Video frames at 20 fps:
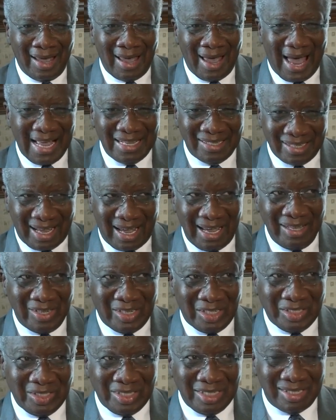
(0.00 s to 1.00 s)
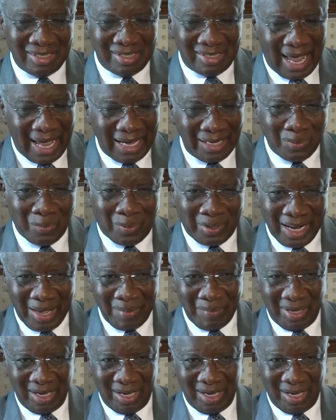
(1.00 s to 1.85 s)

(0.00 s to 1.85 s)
as I understand what I'm